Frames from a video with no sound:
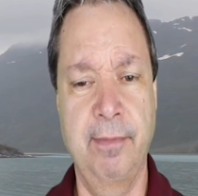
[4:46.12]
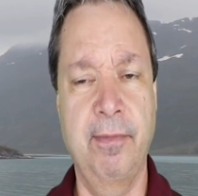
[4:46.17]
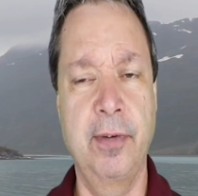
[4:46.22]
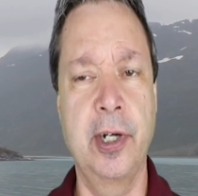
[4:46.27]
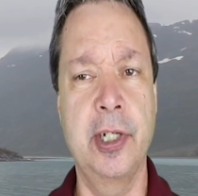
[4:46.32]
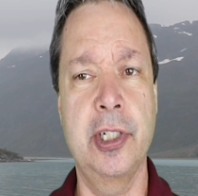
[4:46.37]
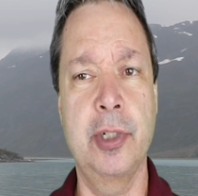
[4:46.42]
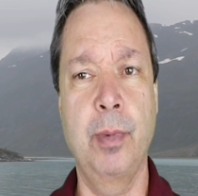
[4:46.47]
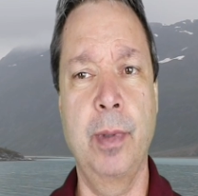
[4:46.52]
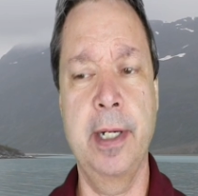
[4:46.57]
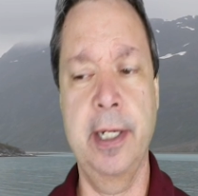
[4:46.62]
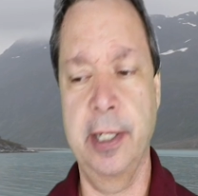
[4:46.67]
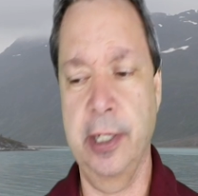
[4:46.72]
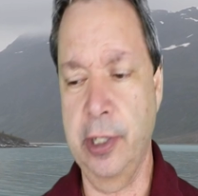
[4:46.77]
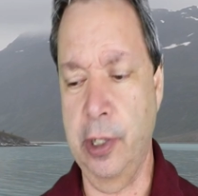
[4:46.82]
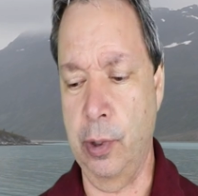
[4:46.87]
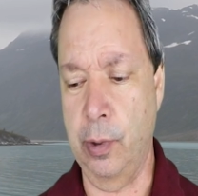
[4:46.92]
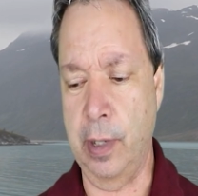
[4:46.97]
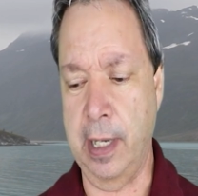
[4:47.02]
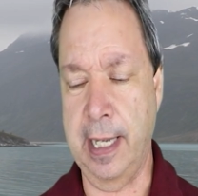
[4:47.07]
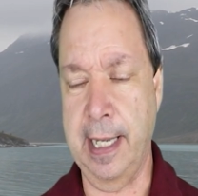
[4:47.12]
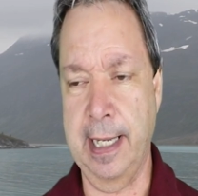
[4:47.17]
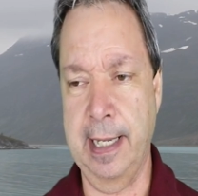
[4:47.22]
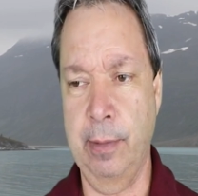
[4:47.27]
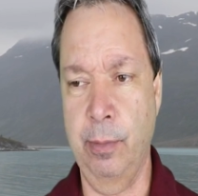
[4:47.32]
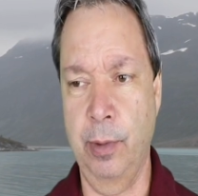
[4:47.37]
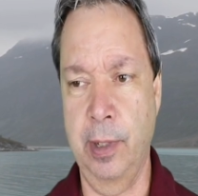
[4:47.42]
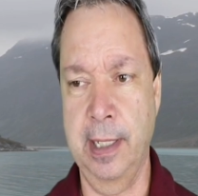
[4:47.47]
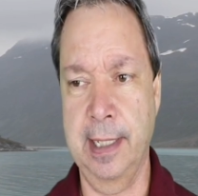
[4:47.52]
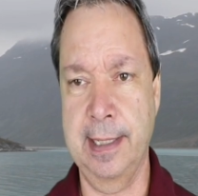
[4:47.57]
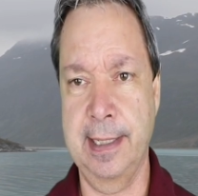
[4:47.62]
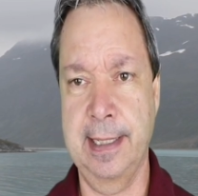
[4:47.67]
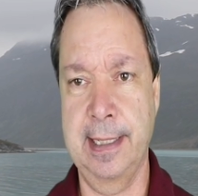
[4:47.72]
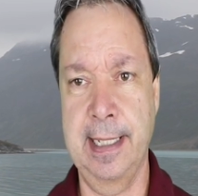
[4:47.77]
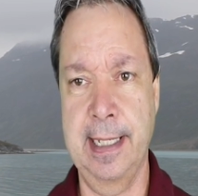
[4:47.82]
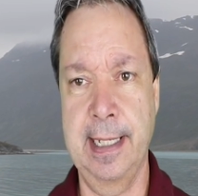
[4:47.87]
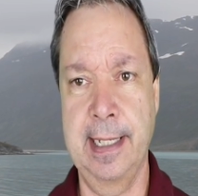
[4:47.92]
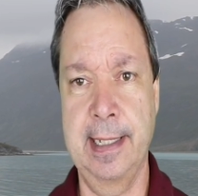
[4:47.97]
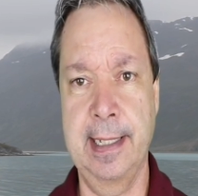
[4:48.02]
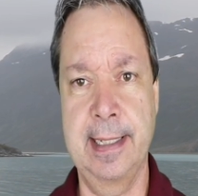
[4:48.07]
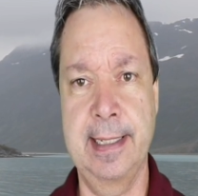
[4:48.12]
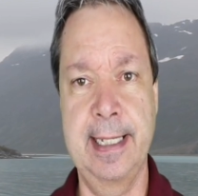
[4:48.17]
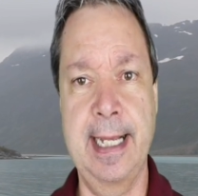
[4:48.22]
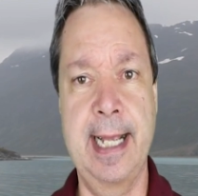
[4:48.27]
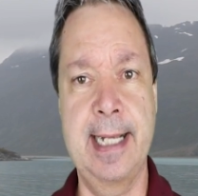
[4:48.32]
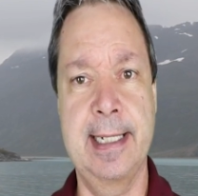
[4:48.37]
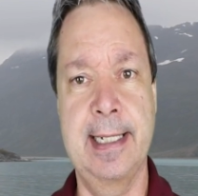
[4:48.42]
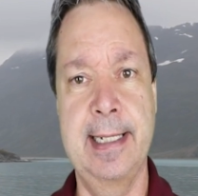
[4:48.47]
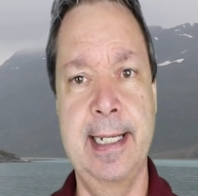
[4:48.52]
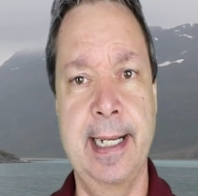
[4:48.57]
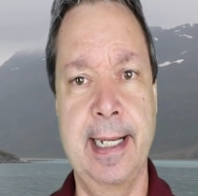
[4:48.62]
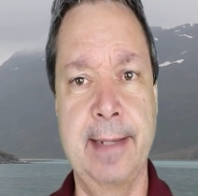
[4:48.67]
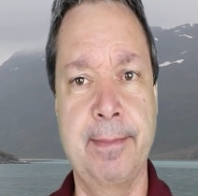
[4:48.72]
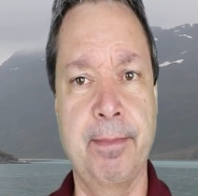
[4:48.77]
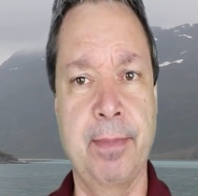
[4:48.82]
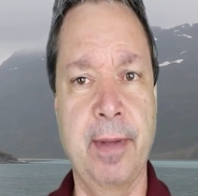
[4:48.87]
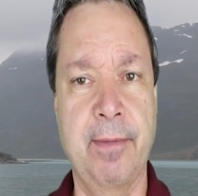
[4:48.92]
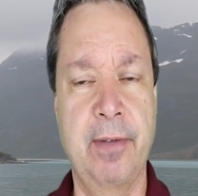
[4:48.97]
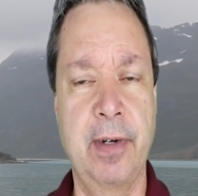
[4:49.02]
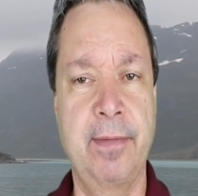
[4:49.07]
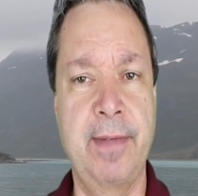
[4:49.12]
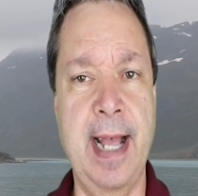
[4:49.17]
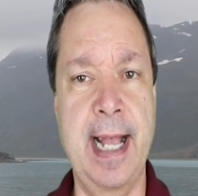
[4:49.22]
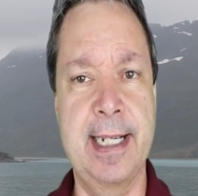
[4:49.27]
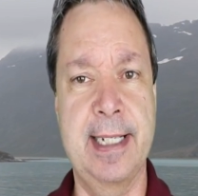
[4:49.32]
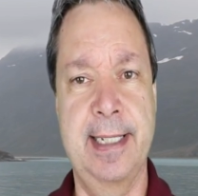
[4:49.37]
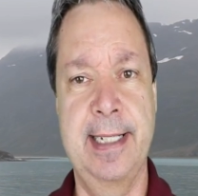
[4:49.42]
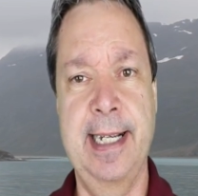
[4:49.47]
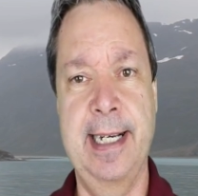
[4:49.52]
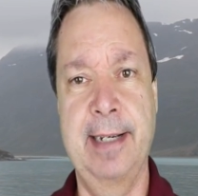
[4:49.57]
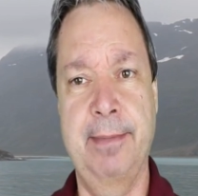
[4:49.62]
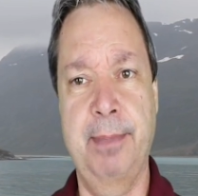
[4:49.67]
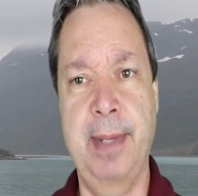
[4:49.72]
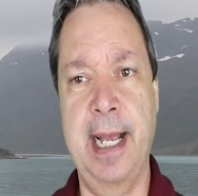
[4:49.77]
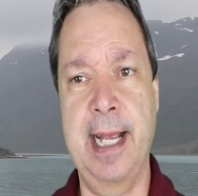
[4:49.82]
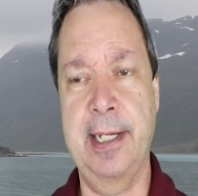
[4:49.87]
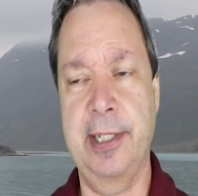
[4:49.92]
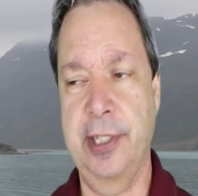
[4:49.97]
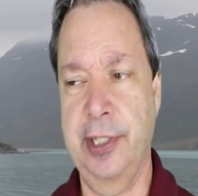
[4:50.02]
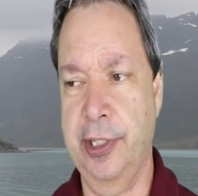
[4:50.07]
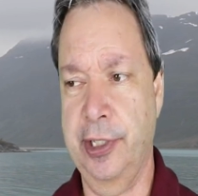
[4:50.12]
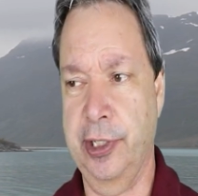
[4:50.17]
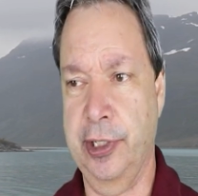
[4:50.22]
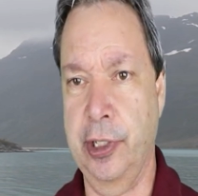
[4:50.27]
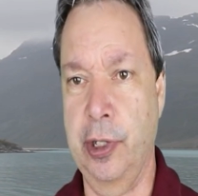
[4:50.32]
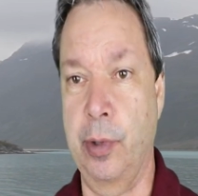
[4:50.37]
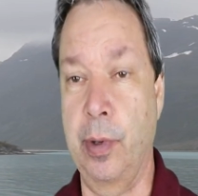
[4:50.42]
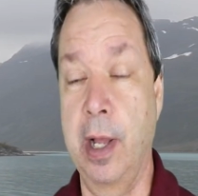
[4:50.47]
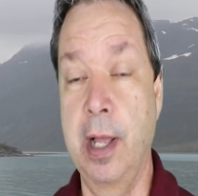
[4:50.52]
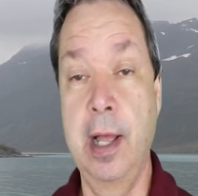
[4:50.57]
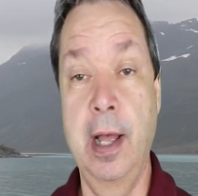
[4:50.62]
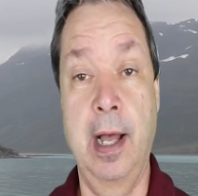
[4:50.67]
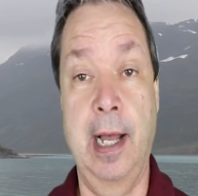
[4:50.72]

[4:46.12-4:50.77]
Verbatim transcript: first one to go. I want to see the testing for vaccinated passengers go.